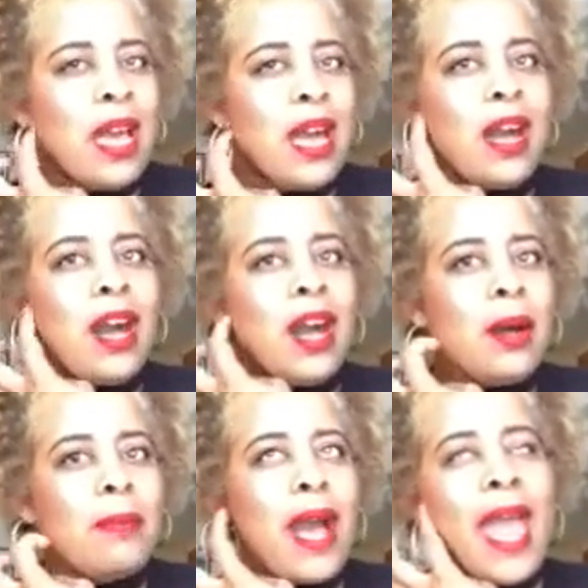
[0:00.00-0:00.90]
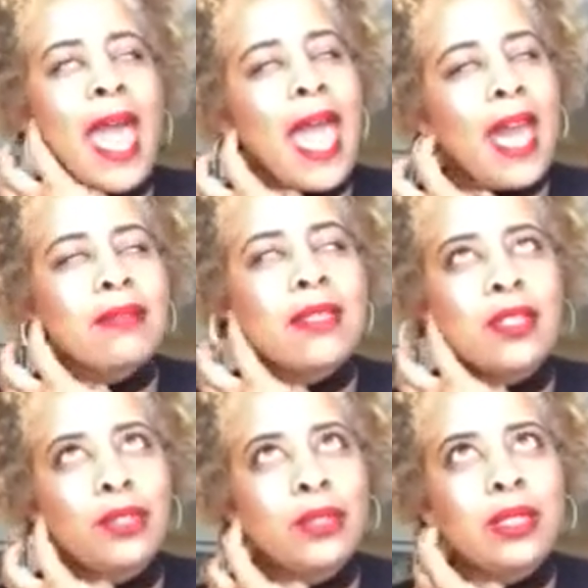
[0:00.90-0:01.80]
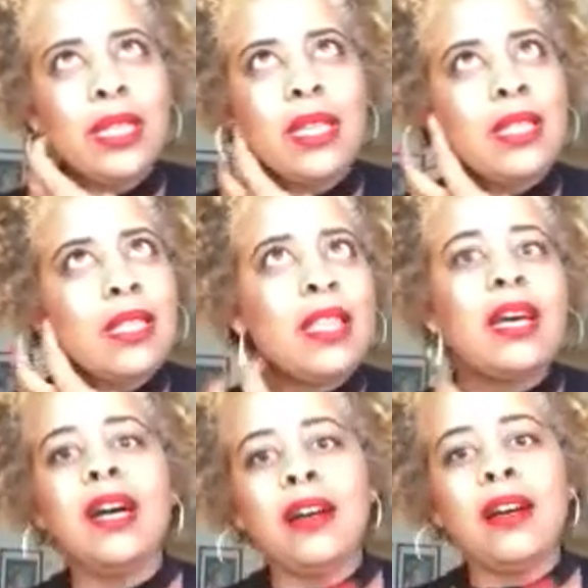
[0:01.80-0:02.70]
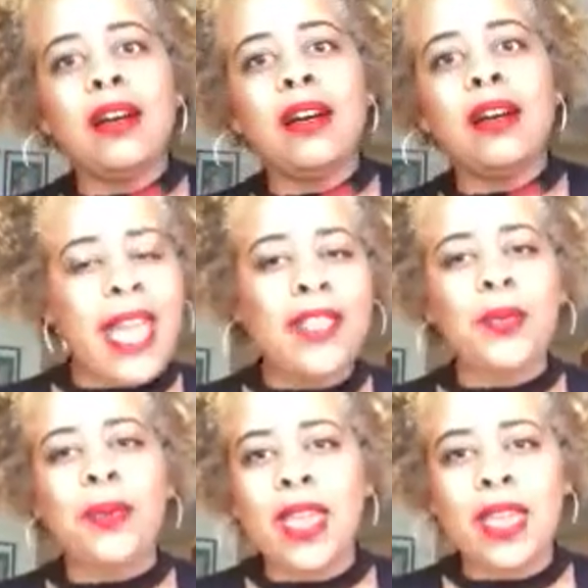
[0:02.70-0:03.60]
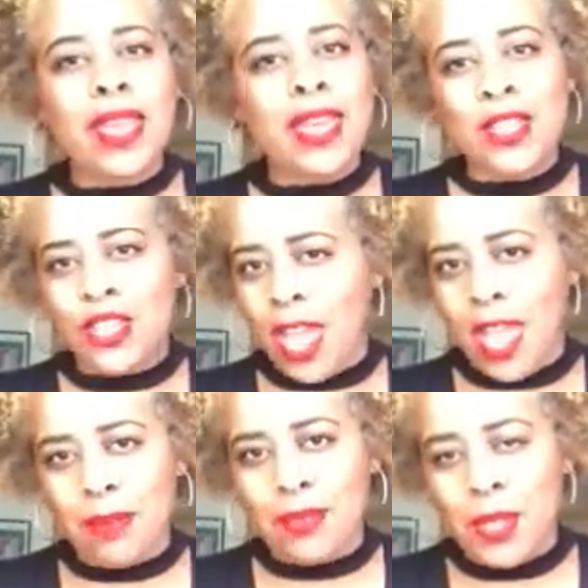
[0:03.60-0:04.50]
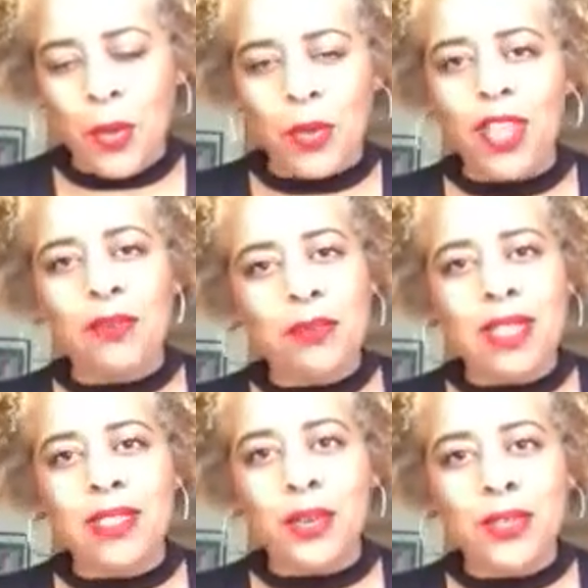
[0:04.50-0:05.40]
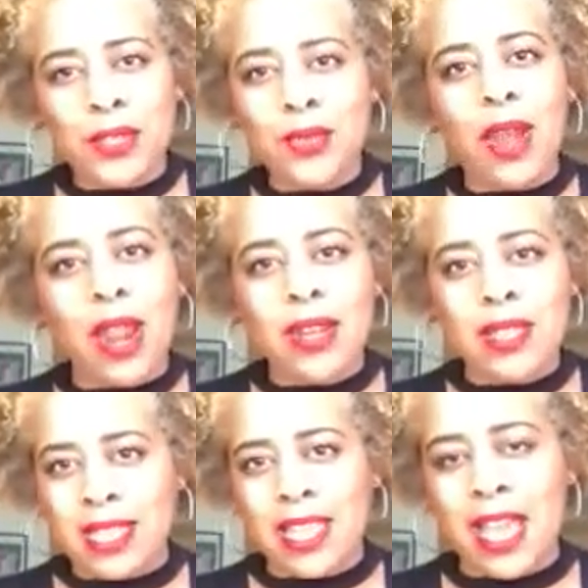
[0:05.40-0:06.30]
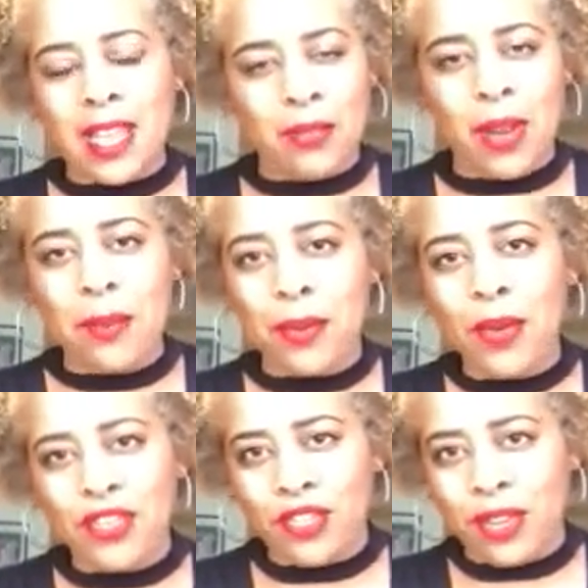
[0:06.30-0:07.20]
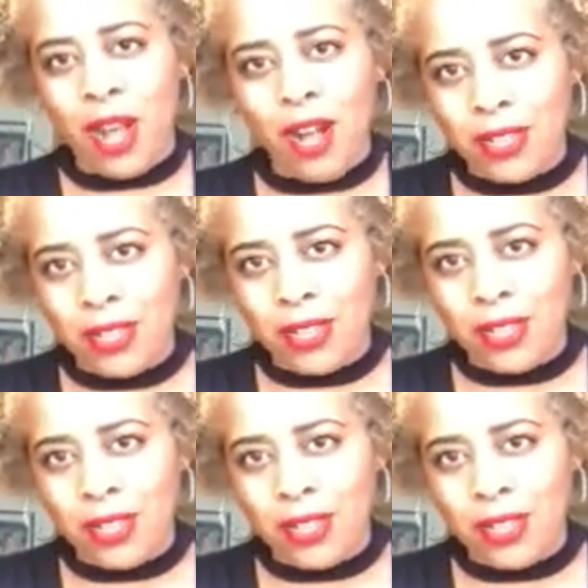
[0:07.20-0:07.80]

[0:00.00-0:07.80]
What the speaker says: I absolutely love Donny Hathaway and Etta James. So give me those two artists and I can write poetry all